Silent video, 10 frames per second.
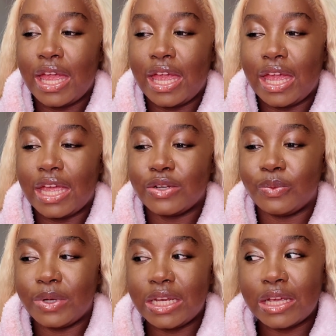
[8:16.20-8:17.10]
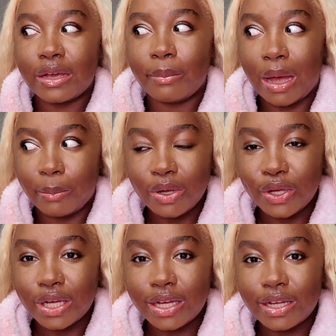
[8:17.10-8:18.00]
and reading my
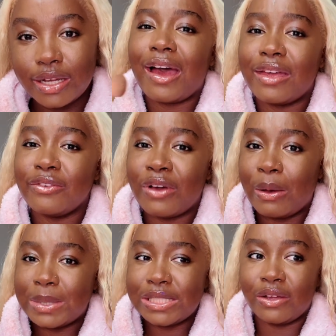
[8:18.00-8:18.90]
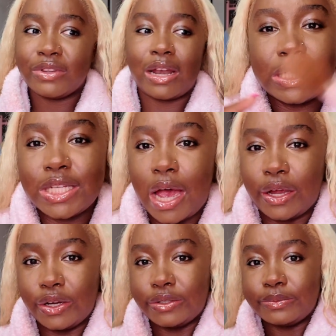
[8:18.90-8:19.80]
book, I found myself really
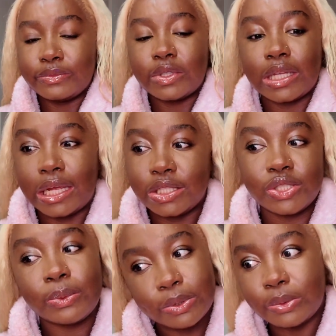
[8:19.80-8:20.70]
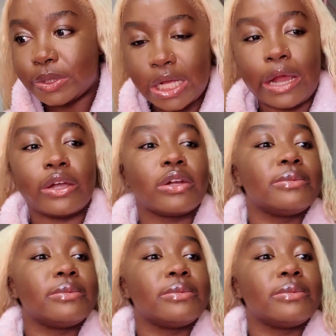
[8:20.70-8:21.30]
tired, like super duper tired.